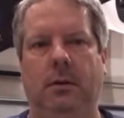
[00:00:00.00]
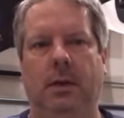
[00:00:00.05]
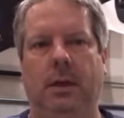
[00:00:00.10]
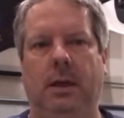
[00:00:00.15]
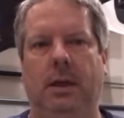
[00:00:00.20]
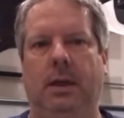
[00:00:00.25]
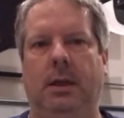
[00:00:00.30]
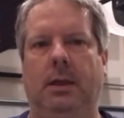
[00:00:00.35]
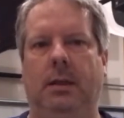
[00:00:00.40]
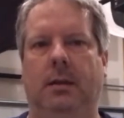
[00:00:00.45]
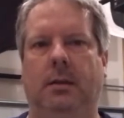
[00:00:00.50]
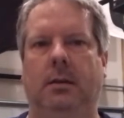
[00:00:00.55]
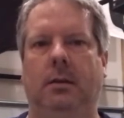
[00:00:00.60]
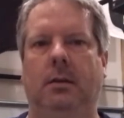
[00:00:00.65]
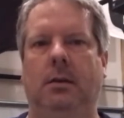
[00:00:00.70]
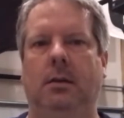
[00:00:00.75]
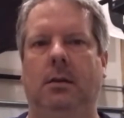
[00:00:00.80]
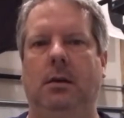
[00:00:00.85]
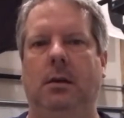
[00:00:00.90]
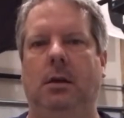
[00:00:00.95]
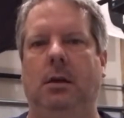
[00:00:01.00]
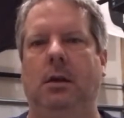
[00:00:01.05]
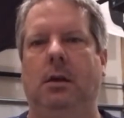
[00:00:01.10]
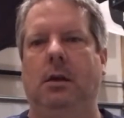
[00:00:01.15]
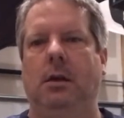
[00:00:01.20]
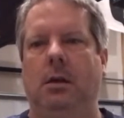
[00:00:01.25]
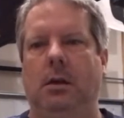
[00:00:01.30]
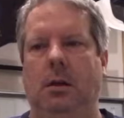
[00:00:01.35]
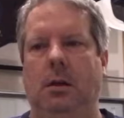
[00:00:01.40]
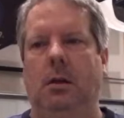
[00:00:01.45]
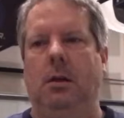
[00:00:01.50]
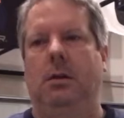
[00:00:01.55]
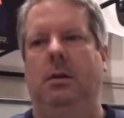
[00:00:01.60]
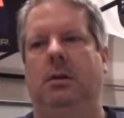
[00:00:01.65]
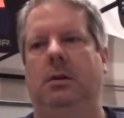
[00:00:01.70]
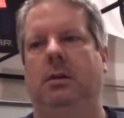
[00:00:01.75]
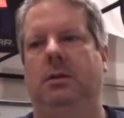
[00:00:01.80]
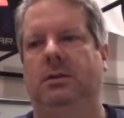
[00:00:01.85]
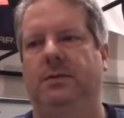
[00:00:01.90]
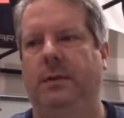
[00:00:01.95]
And
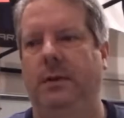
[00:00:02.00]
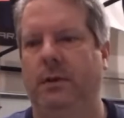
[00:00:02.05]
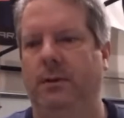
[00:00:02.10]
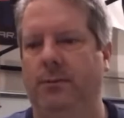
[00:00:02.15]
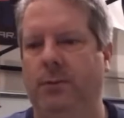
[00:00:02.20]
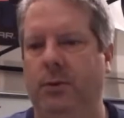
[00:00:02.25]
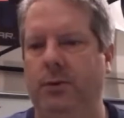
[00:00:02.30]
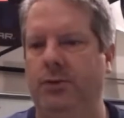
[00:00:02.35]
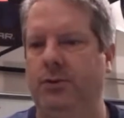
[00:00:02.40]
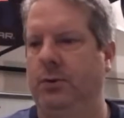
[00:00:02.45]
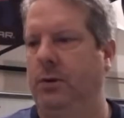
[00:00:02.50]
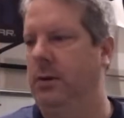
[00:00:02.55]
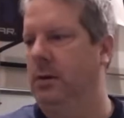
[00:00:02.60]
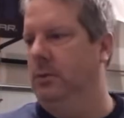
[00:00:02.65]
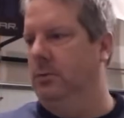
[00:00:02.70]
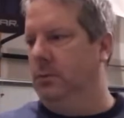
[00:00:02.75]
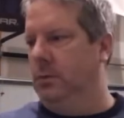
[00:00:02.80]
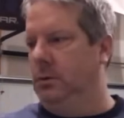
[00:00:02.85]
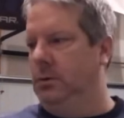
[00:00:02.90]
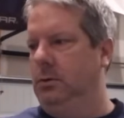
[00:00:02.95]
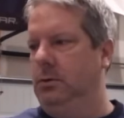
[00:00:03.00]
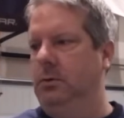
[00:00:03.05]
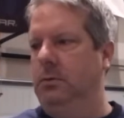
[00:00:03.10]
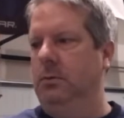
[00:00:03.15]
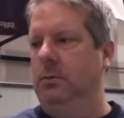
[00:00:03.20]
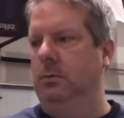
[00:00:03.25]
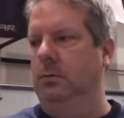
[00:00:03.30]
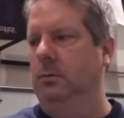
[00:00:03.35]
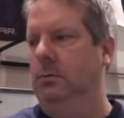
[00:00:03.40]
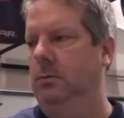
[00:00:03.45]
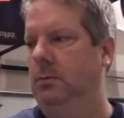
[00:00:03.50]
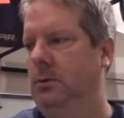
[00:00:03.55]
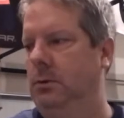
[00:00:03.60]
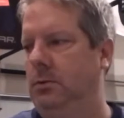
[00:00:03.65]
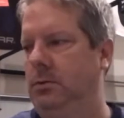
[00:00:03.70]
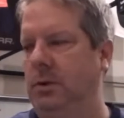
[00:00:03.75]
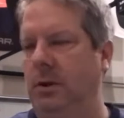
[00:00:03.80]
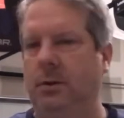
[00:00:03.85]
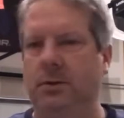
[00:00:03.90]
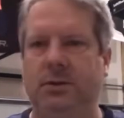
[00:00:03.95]
it's very frustrating when you
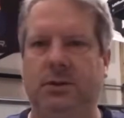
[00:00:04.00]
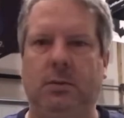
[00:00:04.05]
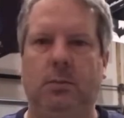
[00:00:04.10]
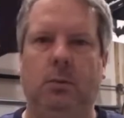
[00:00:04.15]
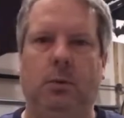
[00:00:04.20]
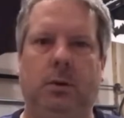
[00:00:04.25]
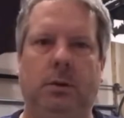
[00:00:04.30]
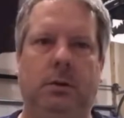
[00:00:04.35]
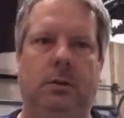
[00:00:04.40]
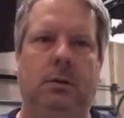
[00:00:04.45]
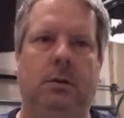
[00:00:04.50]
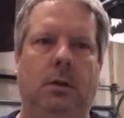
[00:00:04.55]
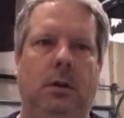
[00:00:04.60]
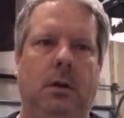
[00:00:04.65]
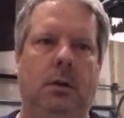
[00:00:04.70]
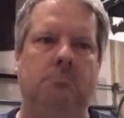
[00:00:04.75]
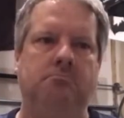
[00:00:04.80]
tell someone,